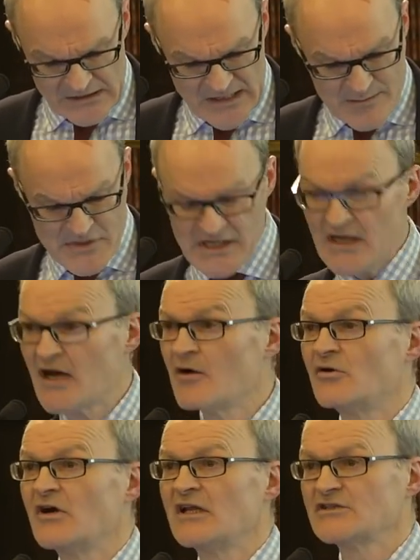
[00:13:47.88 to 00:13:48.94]
let me go
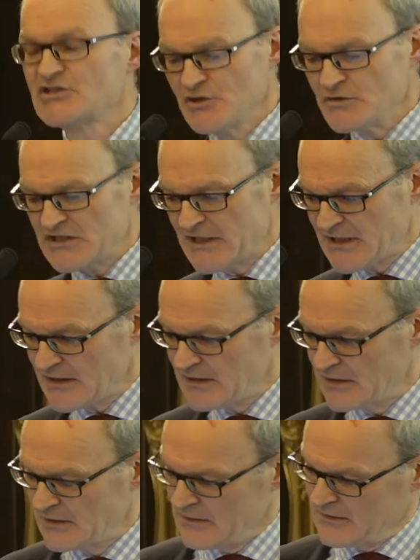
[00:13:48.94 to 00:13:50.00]
or I'll shoot her.
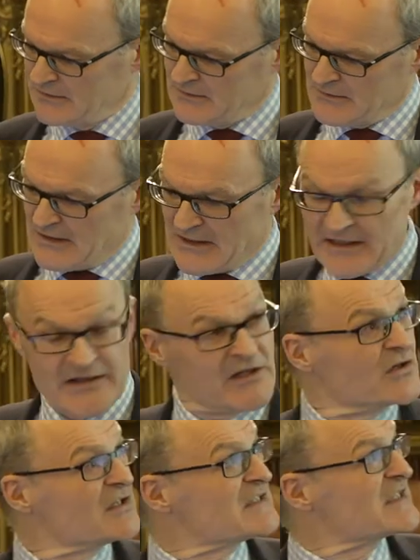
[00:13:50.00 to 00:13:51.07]
And then
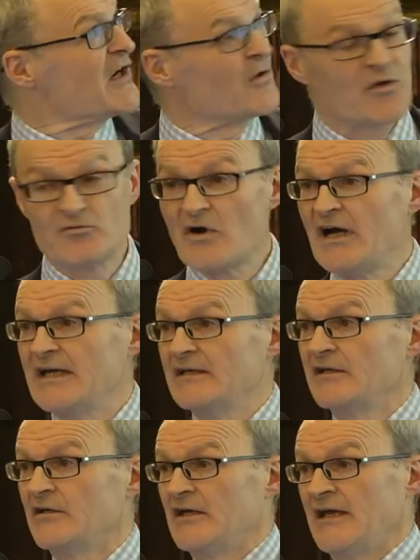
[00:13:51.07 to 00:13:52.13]
you can see on the right
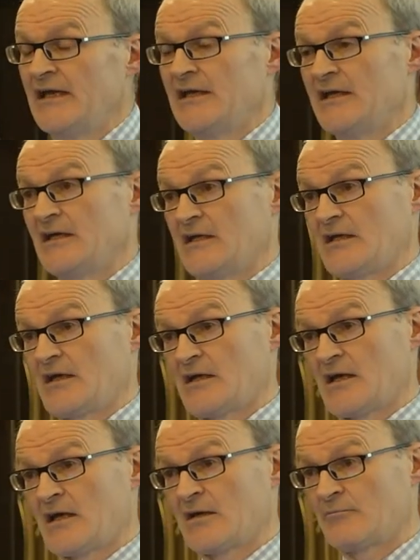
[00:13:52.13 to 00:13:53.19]
that he
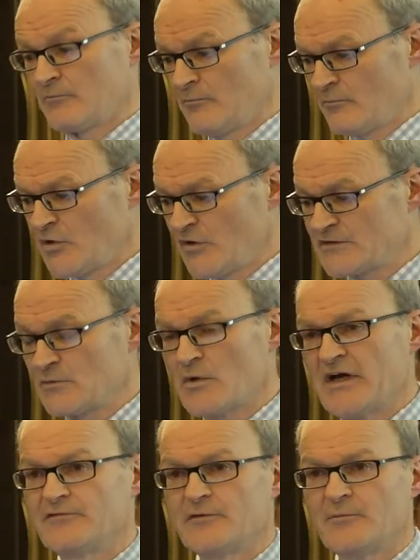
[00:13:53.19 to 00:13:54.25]
moves
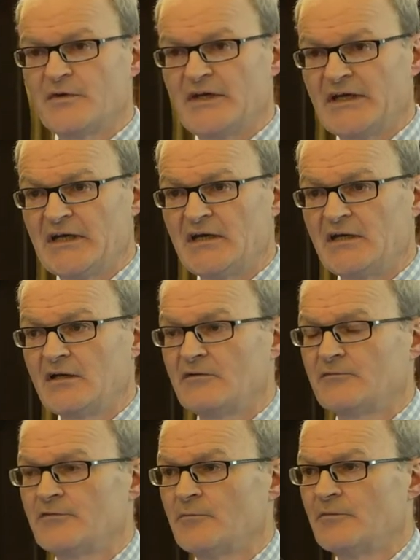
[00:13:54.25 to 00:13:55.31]
away from
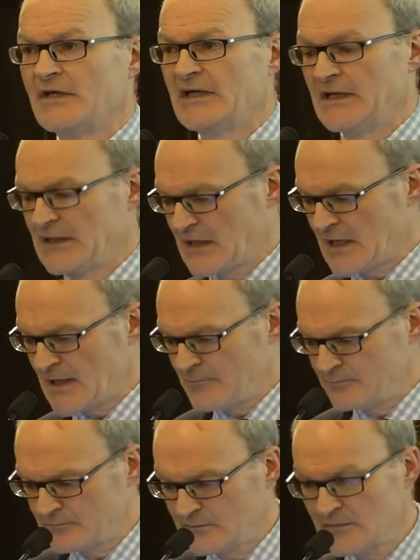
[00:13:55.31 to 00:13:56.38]
the
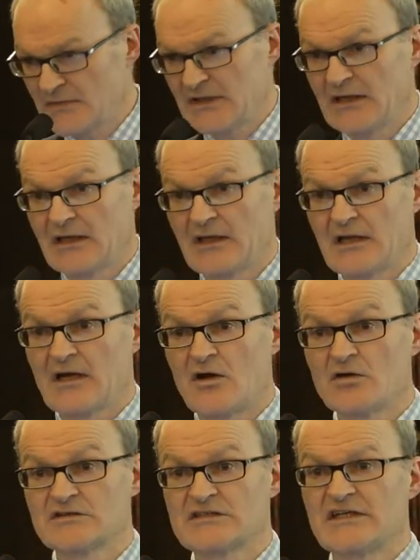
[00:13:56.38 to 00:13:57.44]

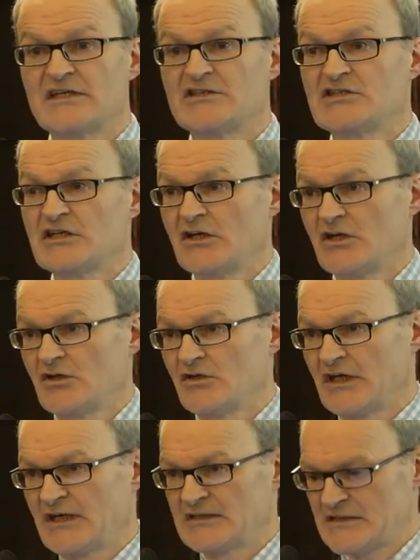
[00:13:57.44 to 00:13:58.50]
hostage
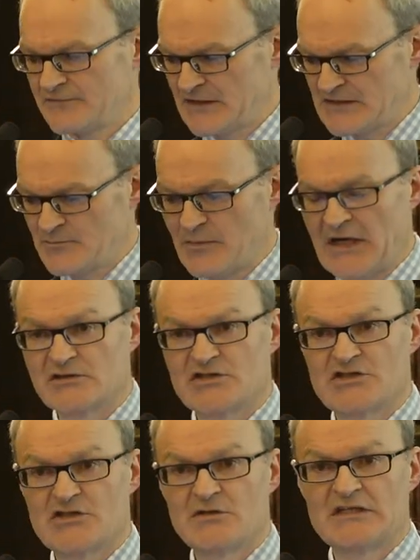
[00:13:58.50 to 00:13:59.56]
looking as if he's about to
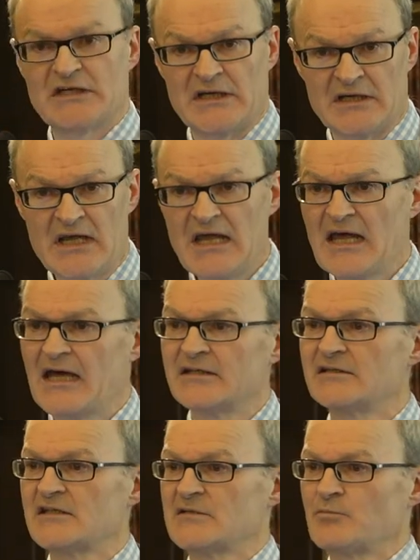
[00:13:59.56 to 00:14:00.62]
shoot her. And
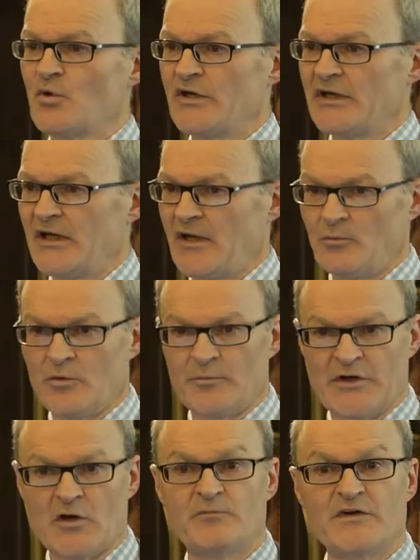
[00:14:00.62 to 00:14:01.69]
at this point, it will
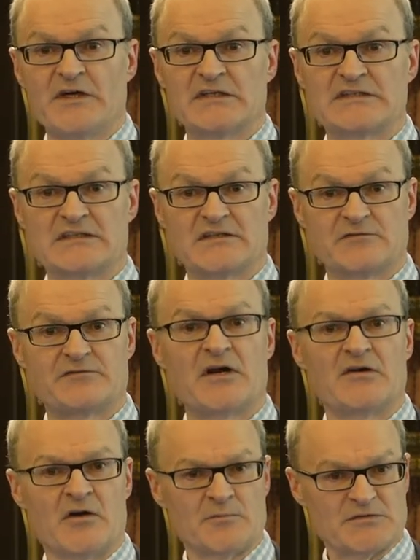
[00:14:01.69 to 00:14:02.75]
be obvious to the
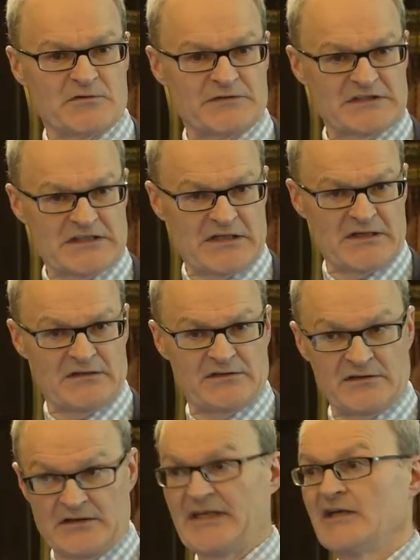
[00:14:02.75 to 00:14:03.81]
firearms officer
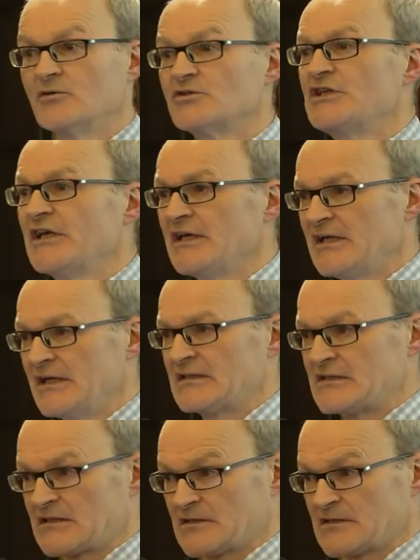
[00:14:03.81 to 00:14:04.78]
that he or she is